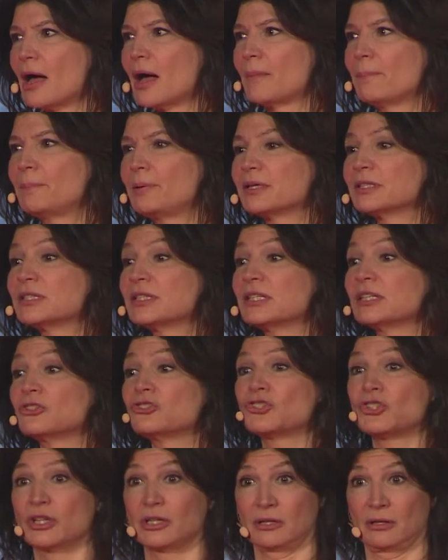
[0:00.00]
a
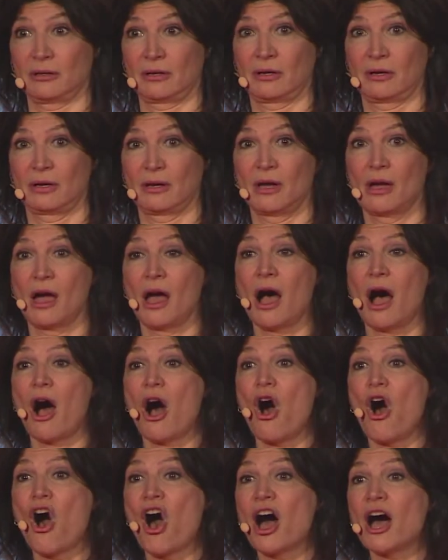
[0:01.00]
petition
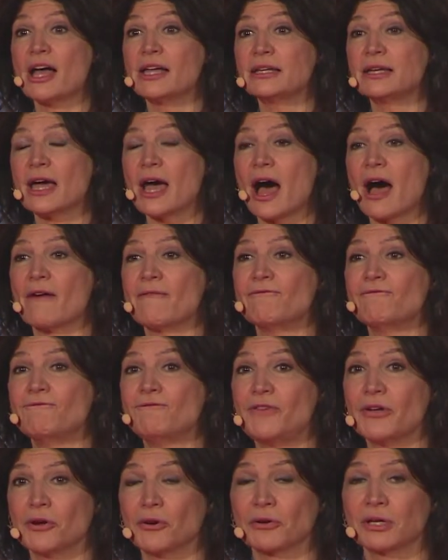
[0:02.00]
on a
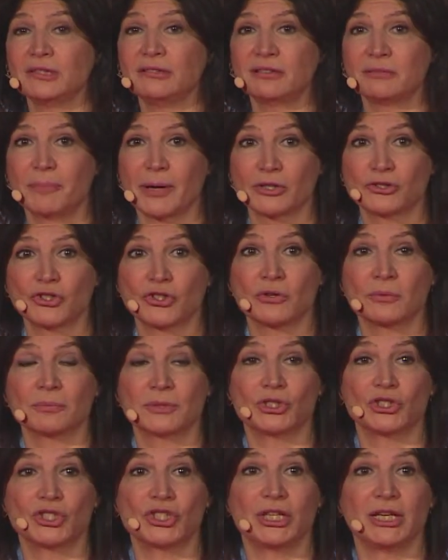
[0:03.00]
very special
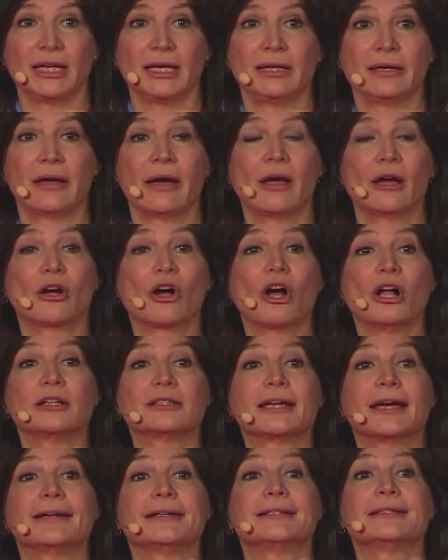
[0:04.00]
machine
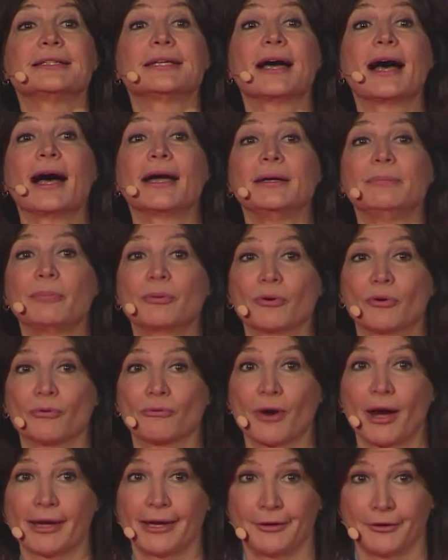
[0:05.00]
called a
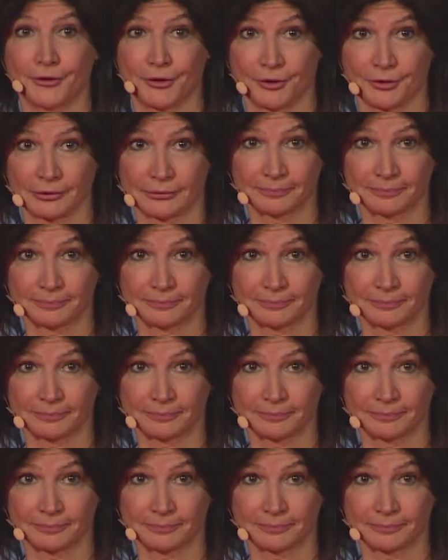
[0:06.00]
typewriter.